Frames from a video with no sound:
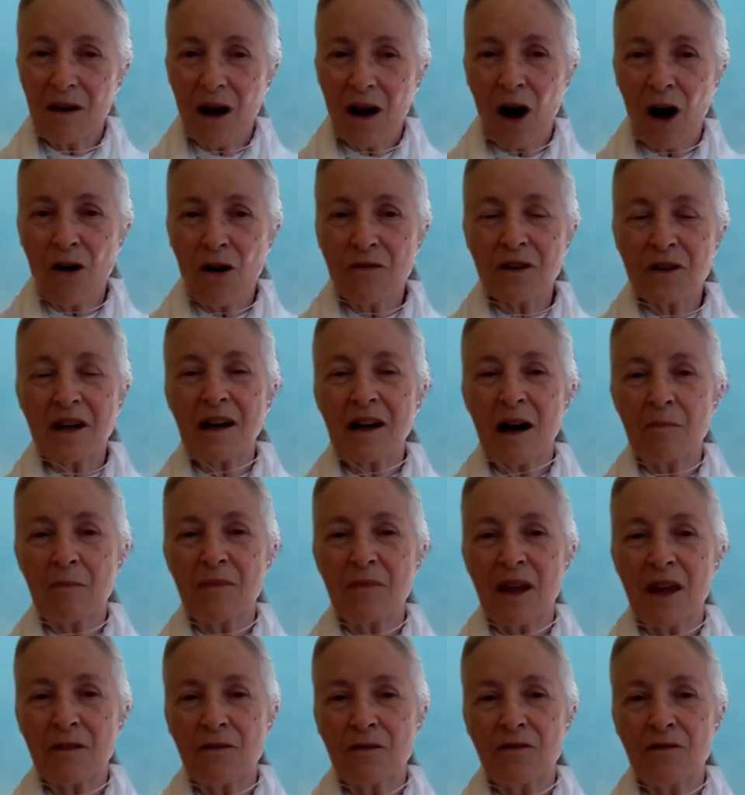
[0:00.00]
overcome
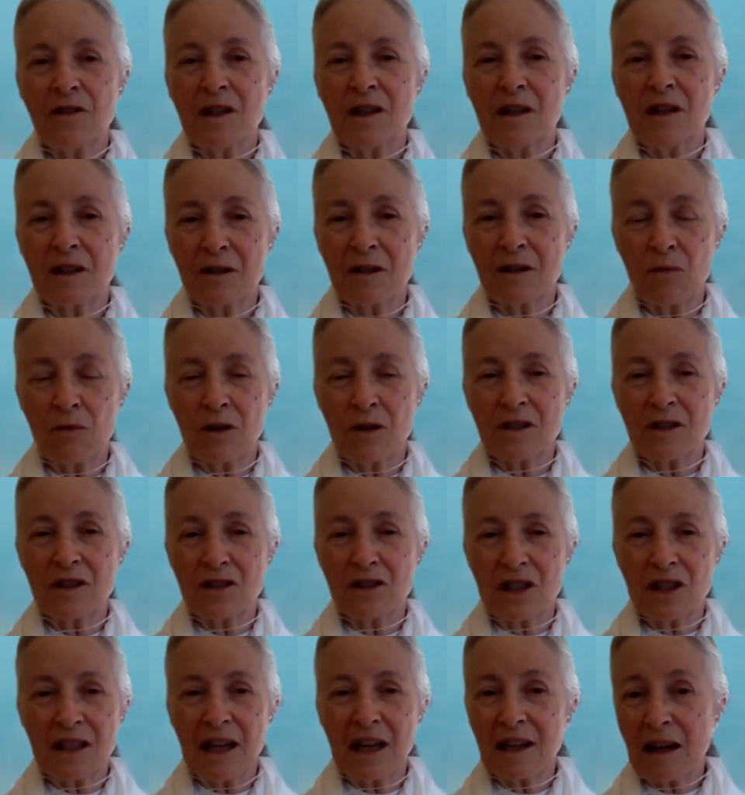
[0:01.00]
that feeling of wanting
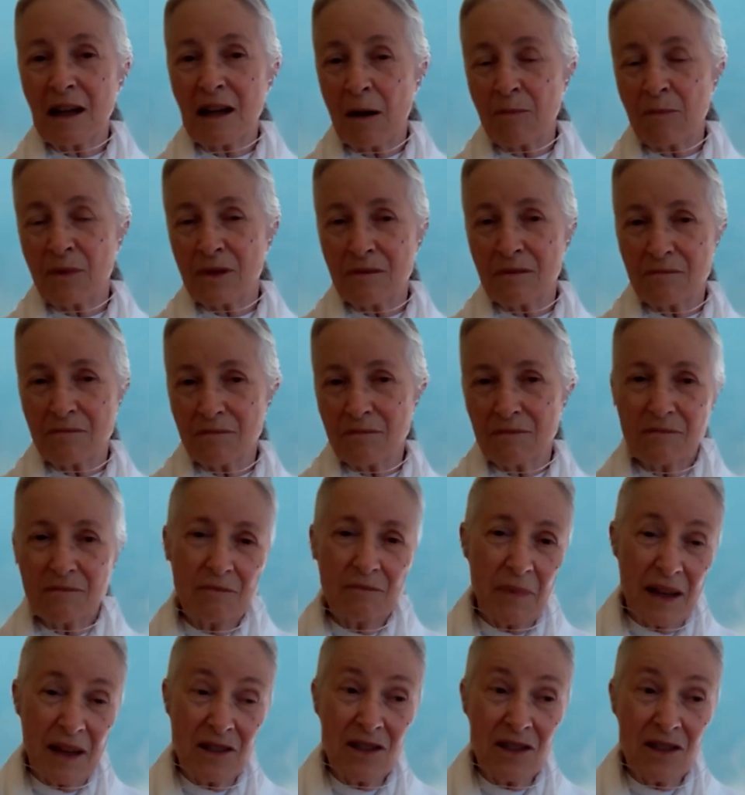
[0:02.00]
to get up and
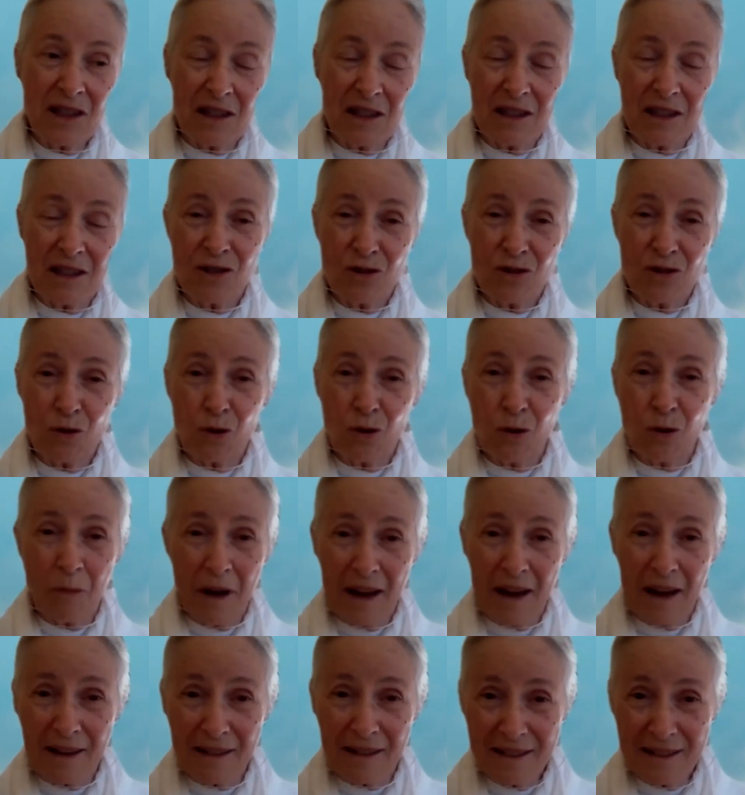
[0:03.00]
basically storm
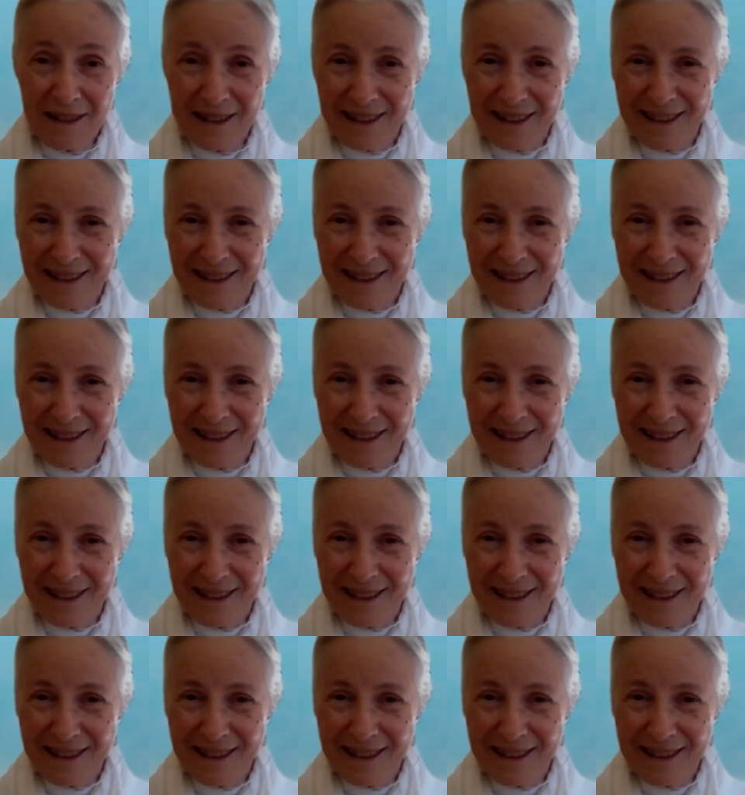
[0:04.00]
out?